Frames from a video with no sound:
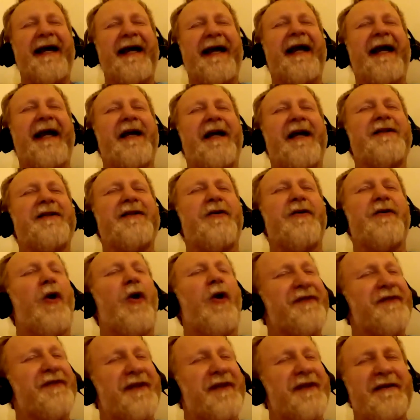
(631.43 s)
And
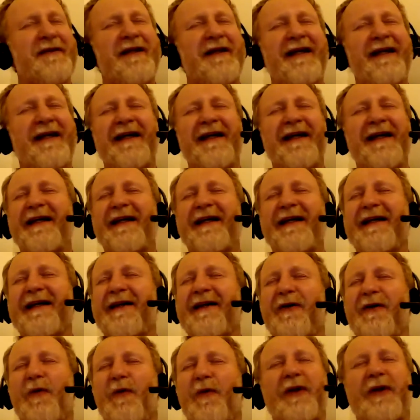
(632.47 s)
often
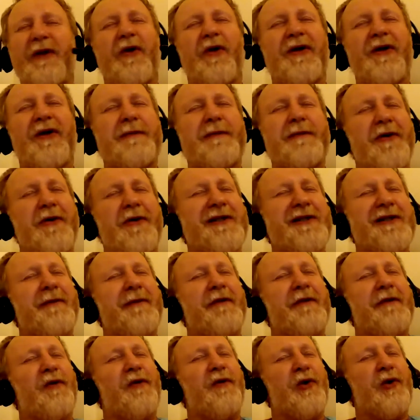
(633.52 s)
when you're
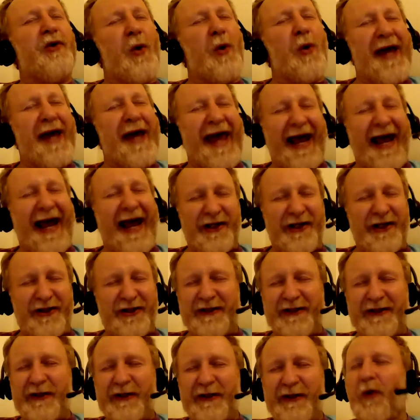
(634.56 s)
responsible for your
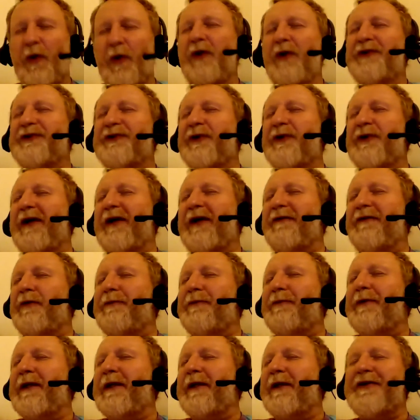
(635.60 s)
actions, you also have to
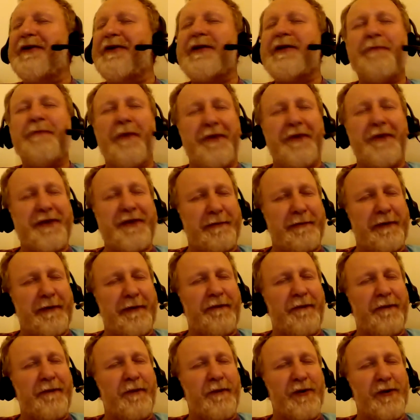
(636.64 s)
be responsible
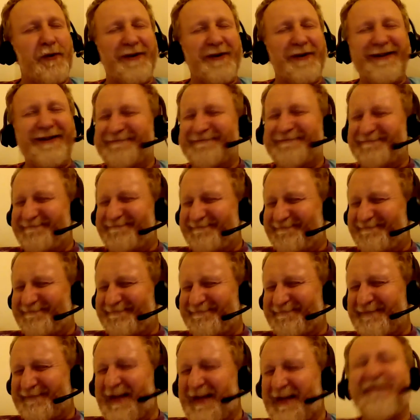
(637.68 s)
for
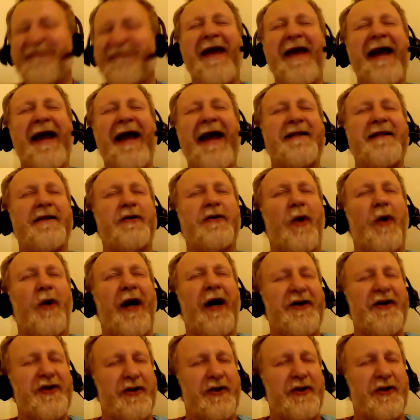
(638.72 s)
reacting to
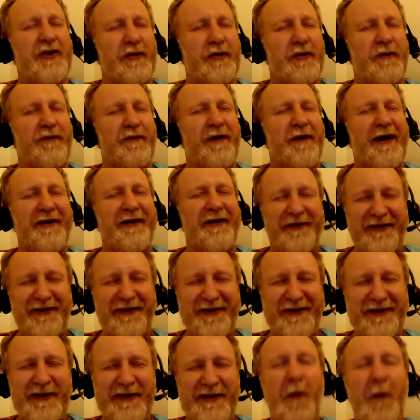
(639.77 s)
actions of
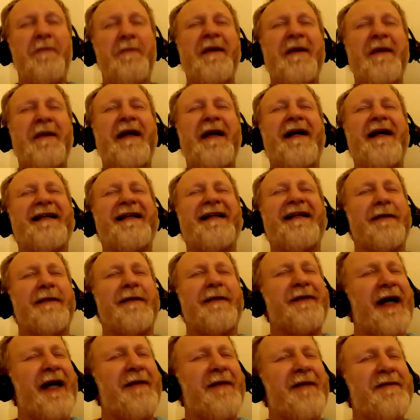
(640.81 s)
others. So
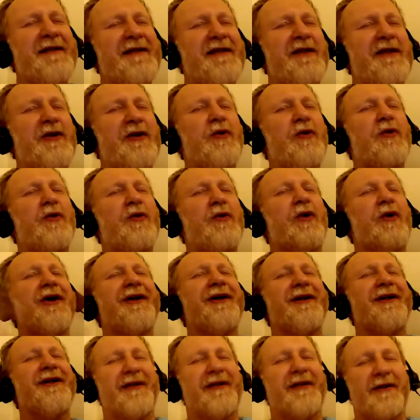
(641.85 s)
sometimes you
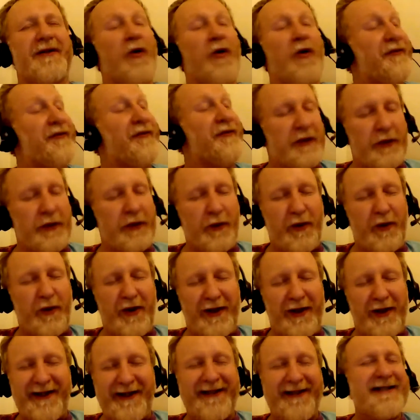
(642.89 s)
are, often you
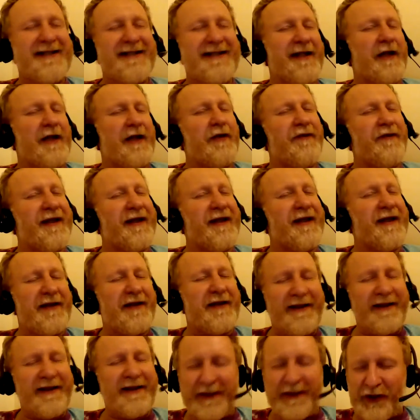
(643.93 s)
are in a state of
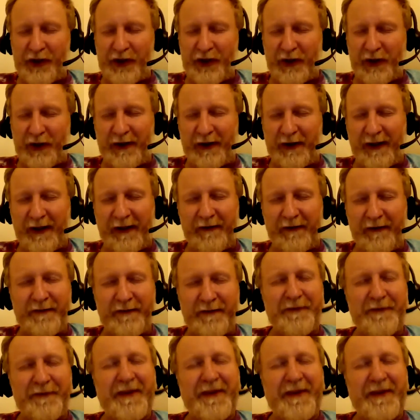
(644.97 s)
unconditional love,